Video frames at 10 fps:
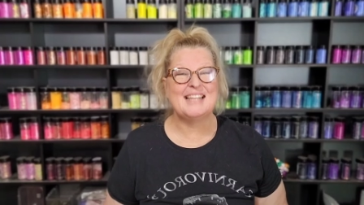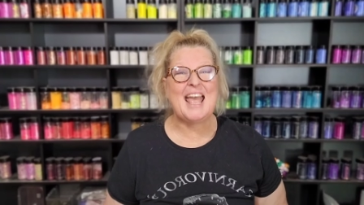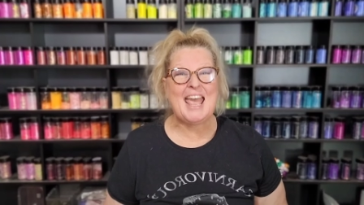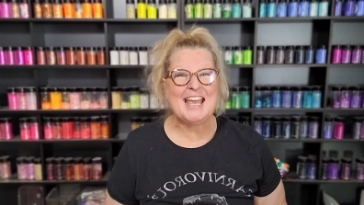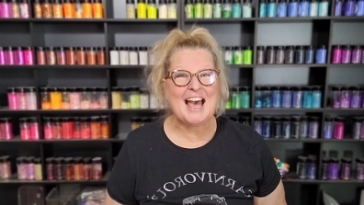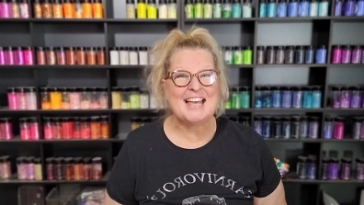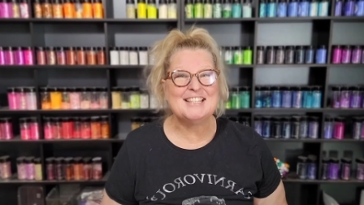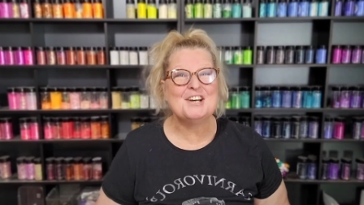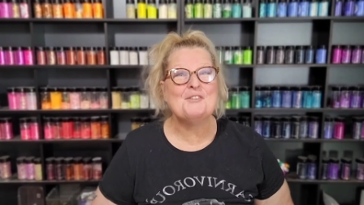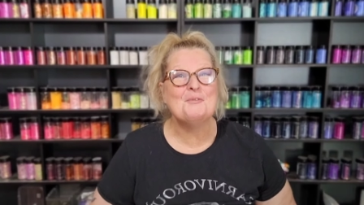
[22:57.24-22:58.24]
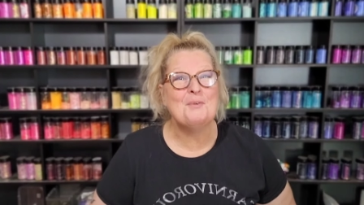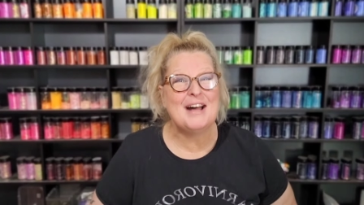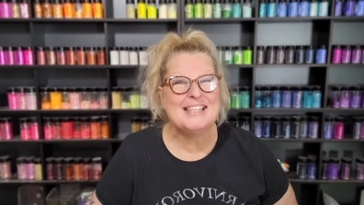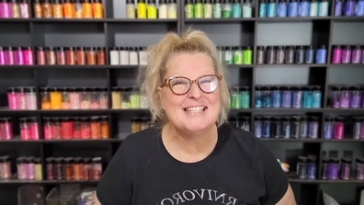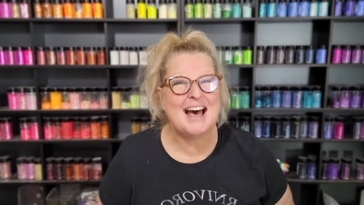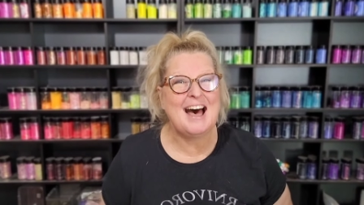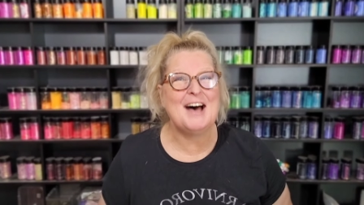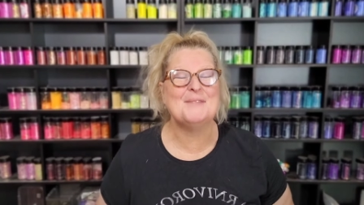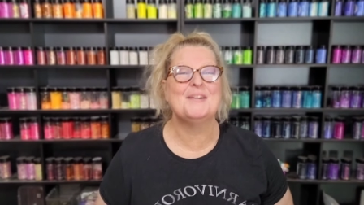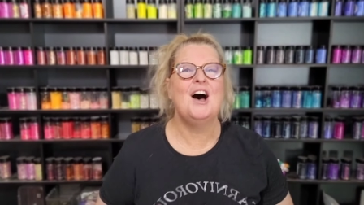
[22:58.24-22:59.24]
Hey guys, what's
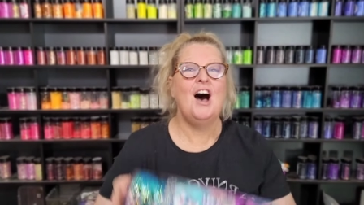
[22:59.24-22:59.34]
up?